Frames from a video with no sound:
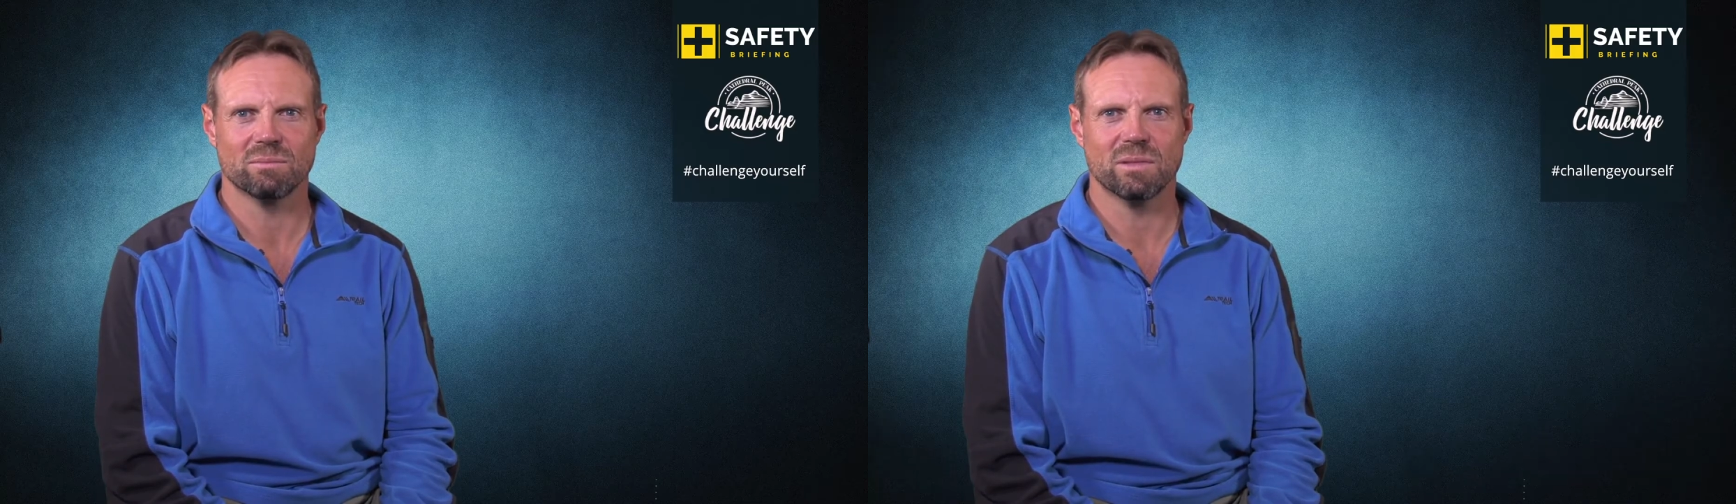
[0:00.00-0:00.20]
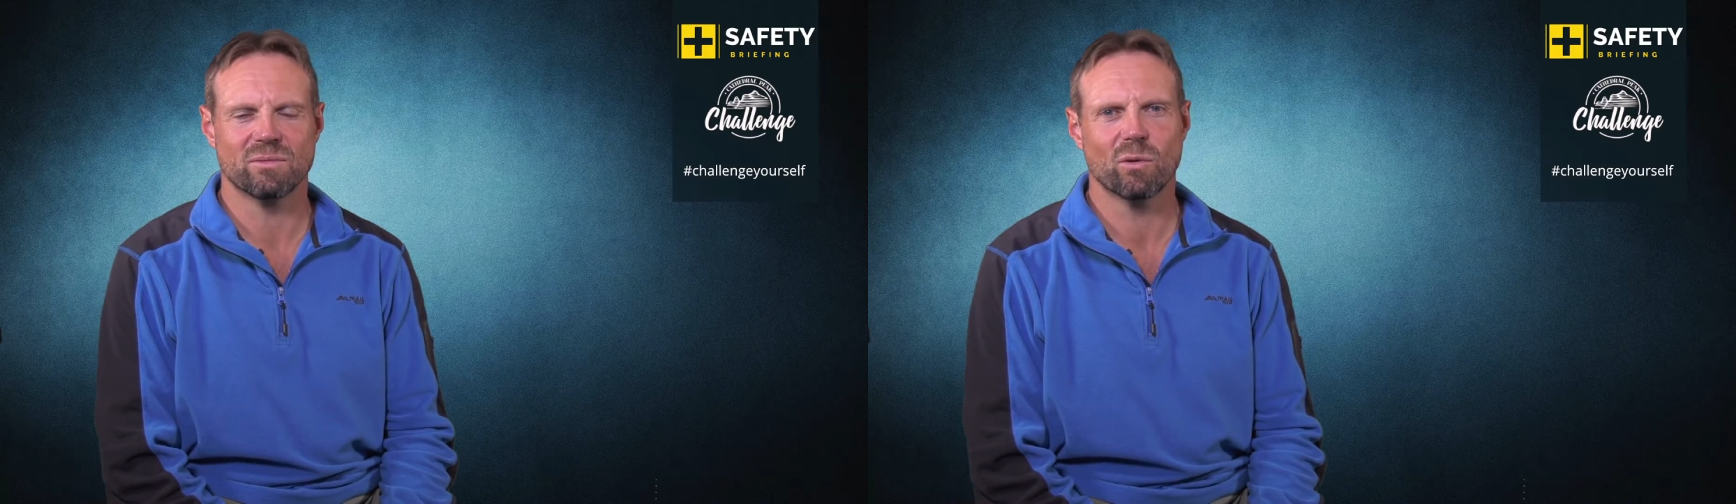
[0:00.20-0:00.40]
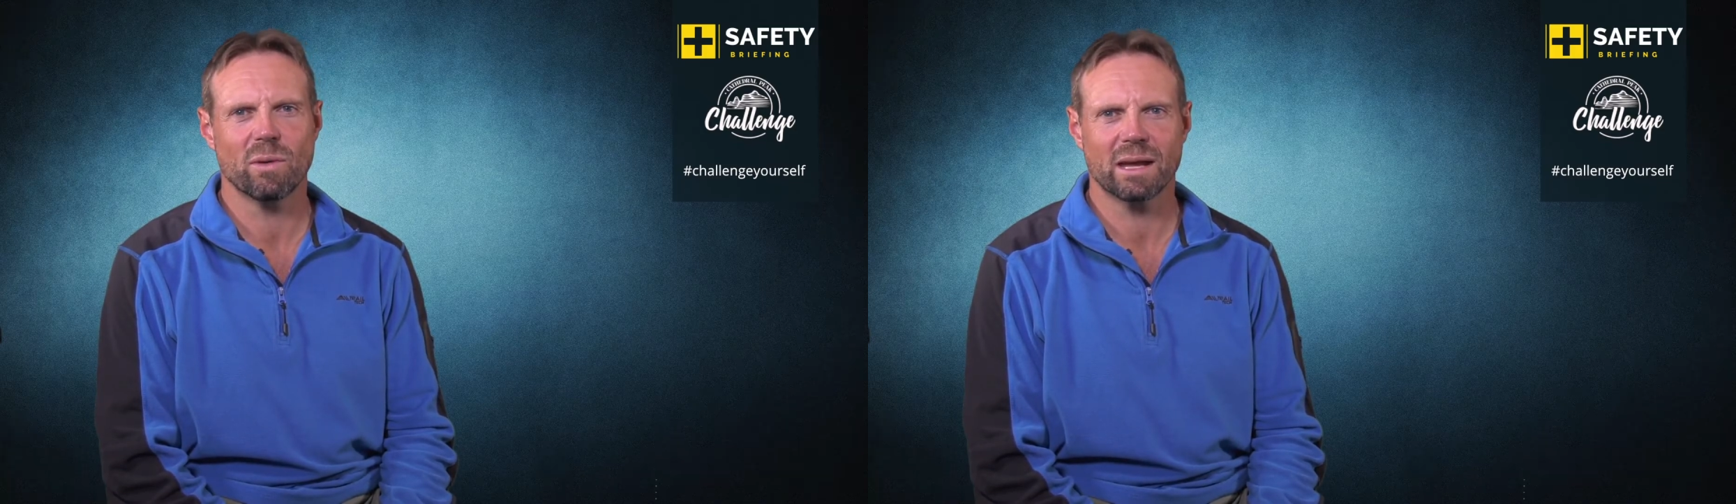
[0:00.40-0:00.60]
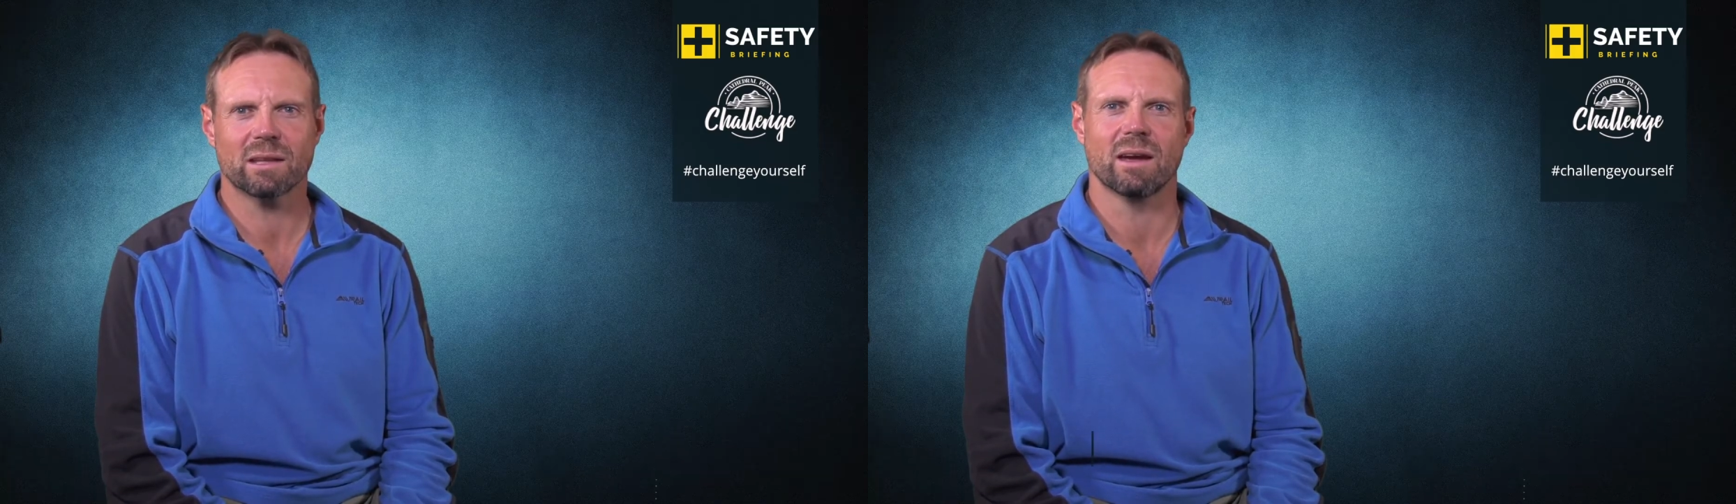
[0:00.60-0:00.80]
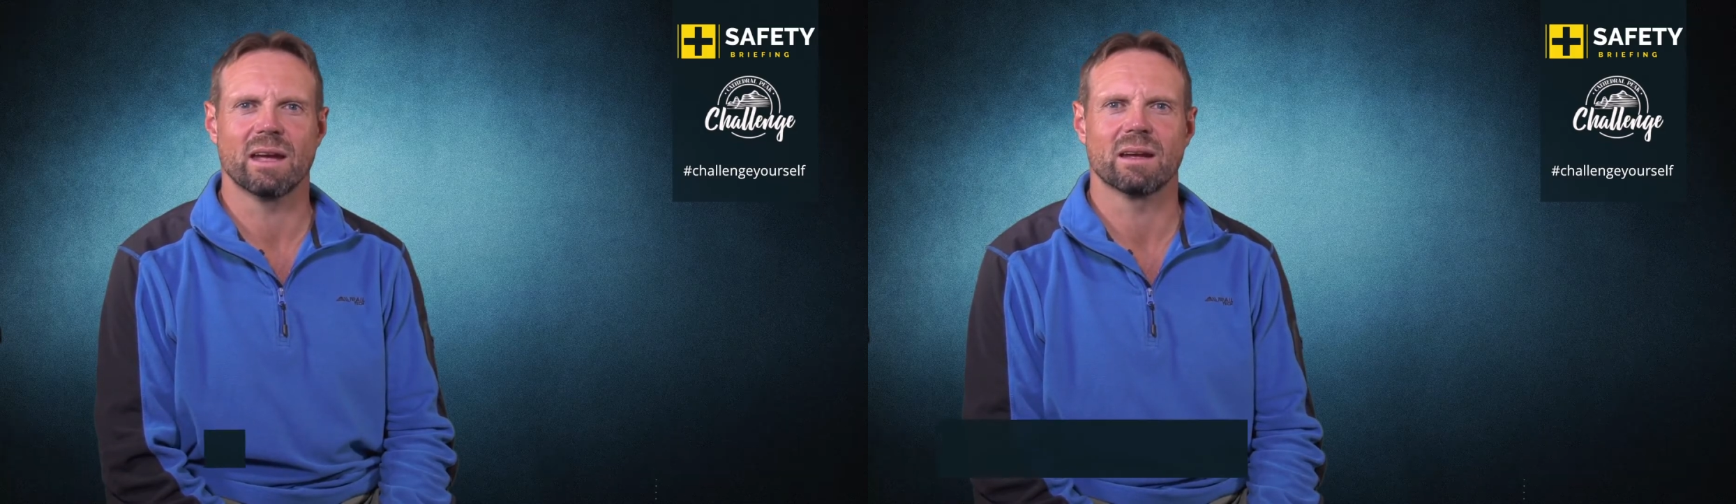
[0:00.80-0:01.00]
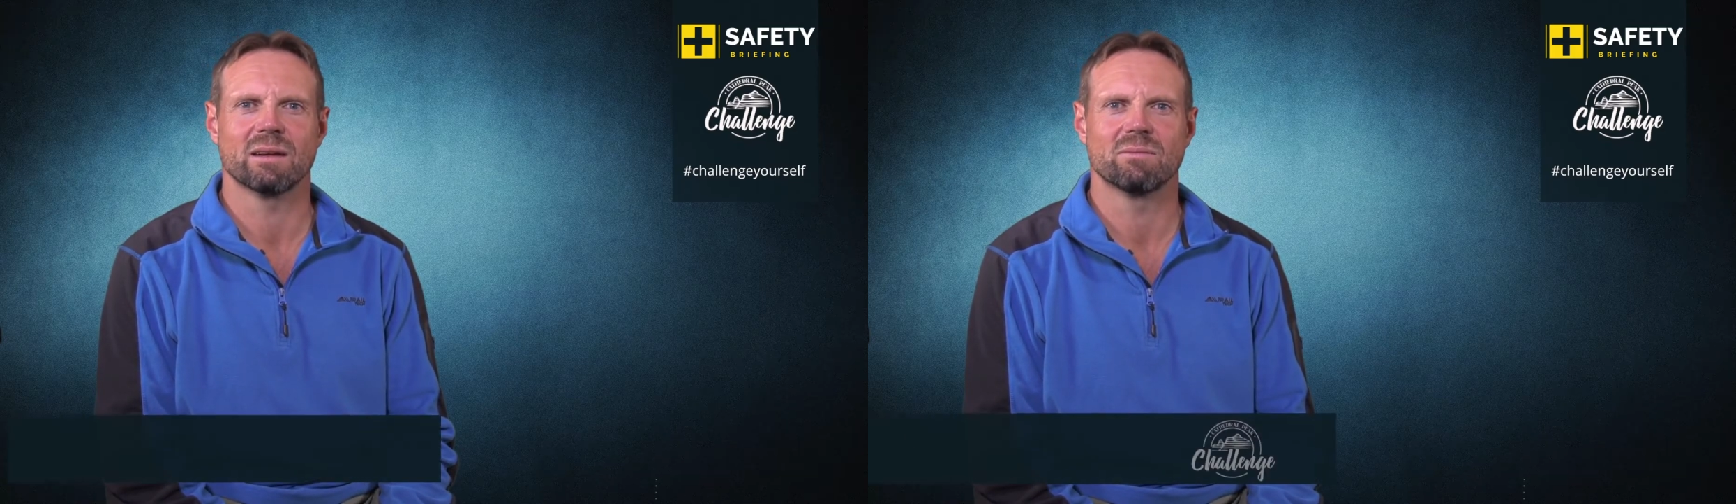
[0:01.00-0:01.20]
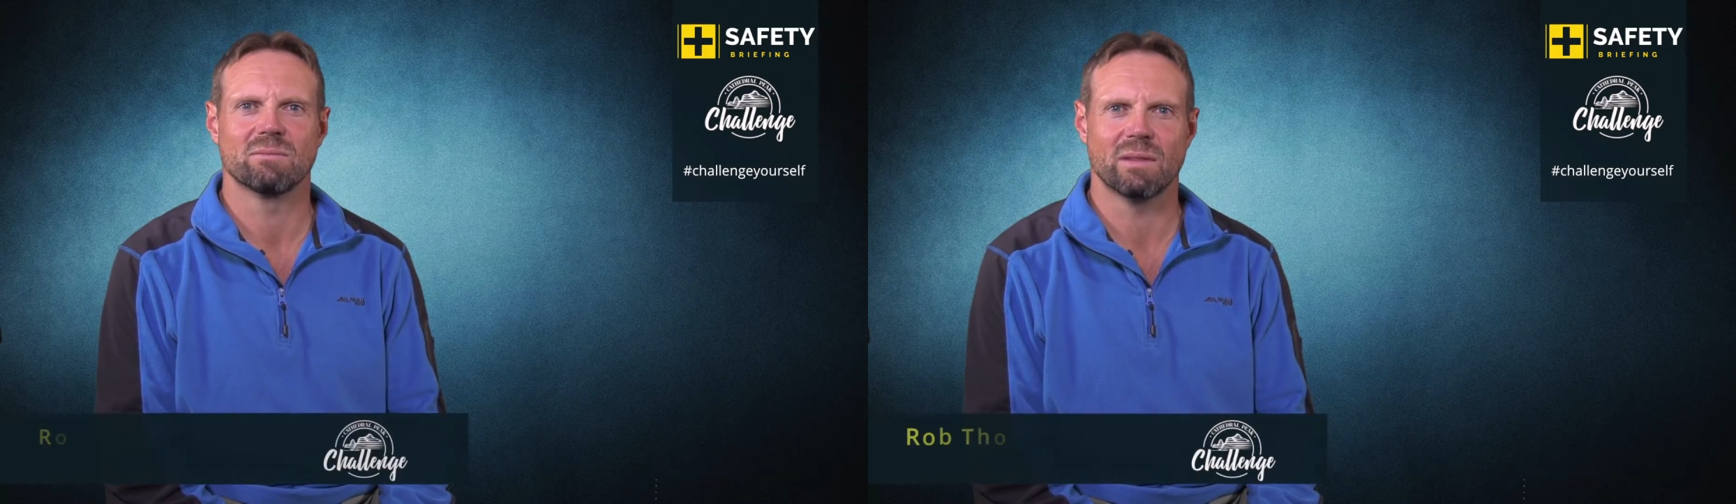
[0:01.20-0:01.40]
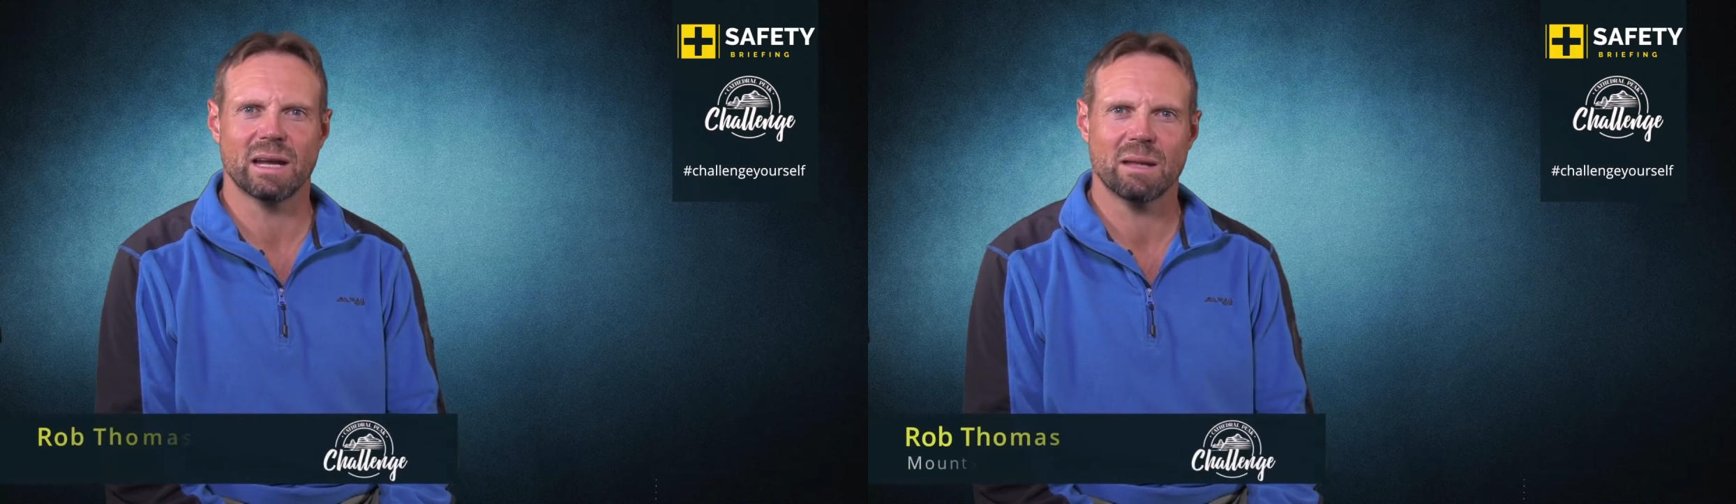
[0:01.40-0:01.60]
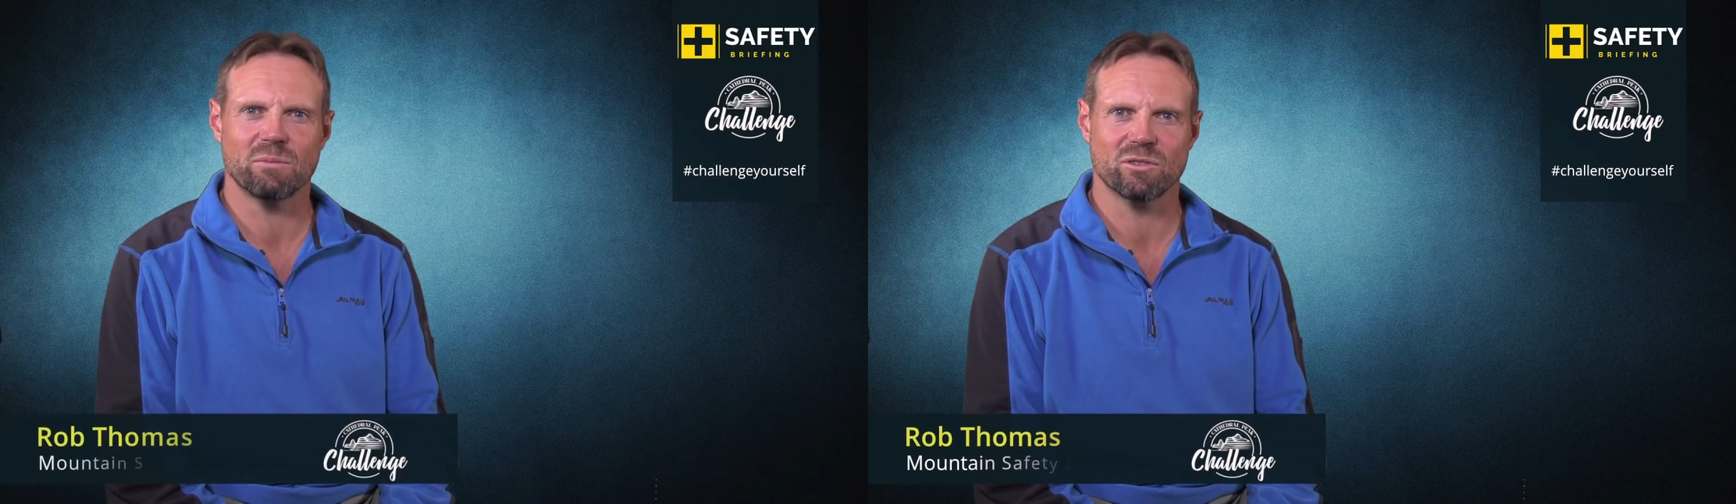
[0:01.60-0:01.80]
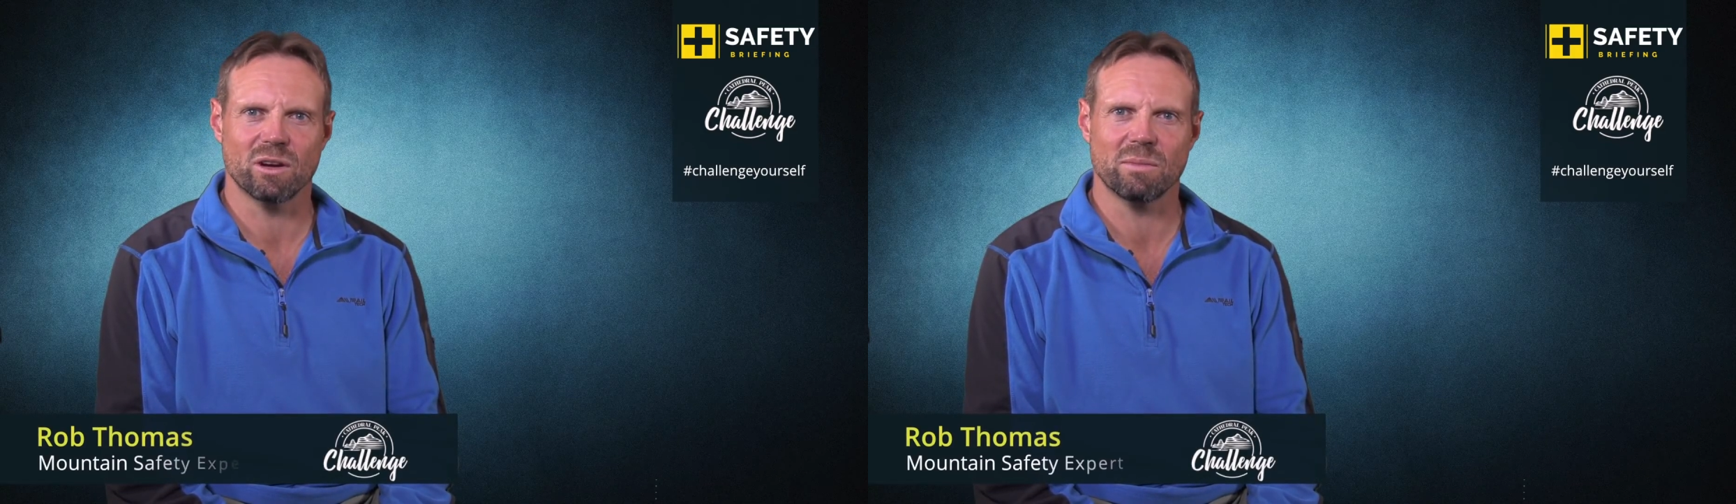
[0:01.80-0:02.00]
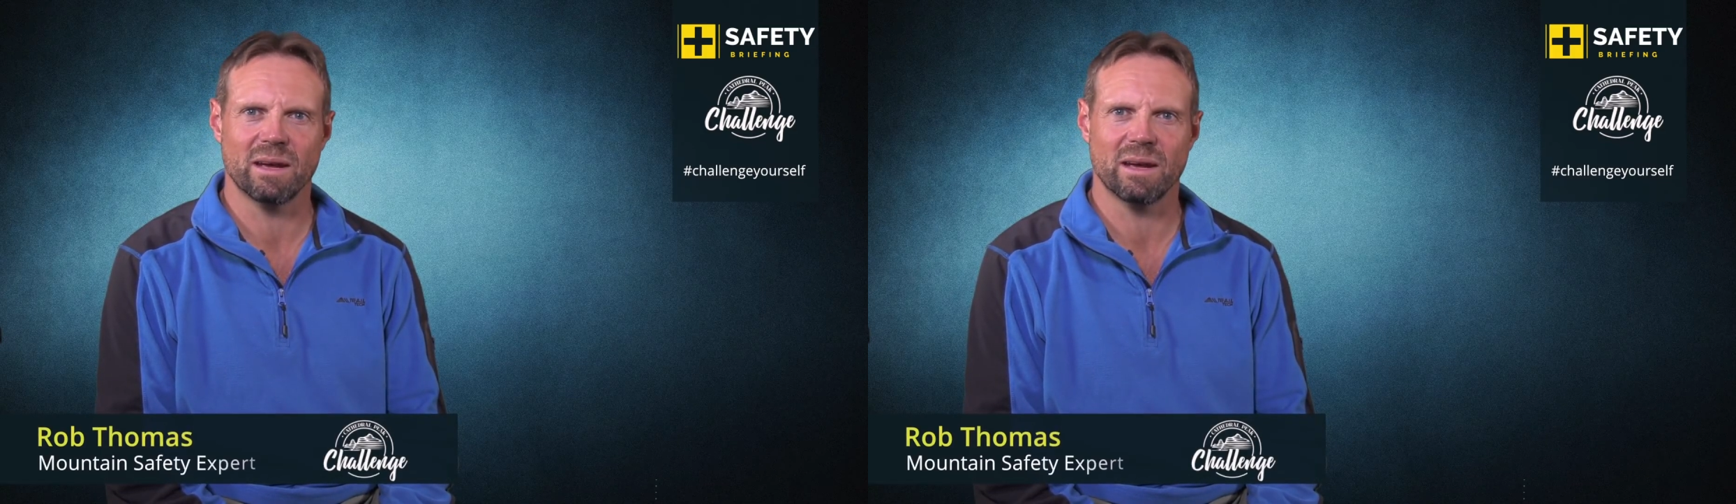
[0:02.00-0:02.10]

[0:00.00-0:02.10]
Before we get going, my name's Rob